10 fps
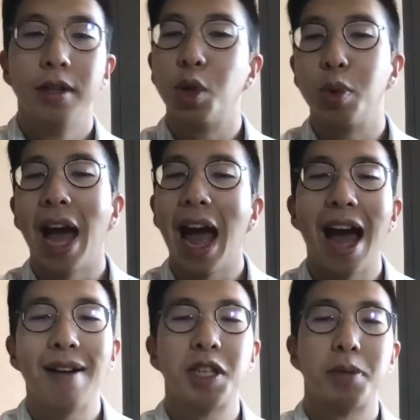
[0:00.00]
Do we
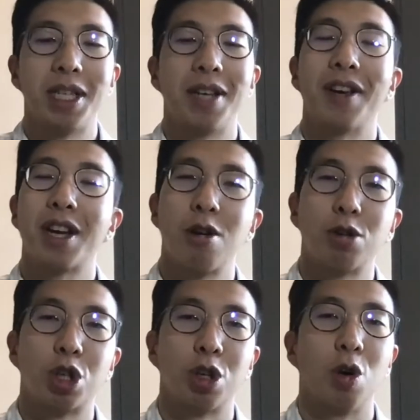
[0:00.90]
have specific
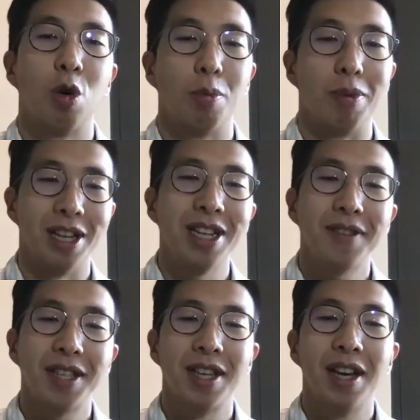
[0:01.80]
culture or
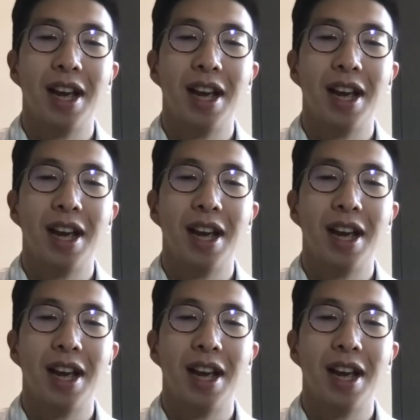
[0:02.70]
beliefs?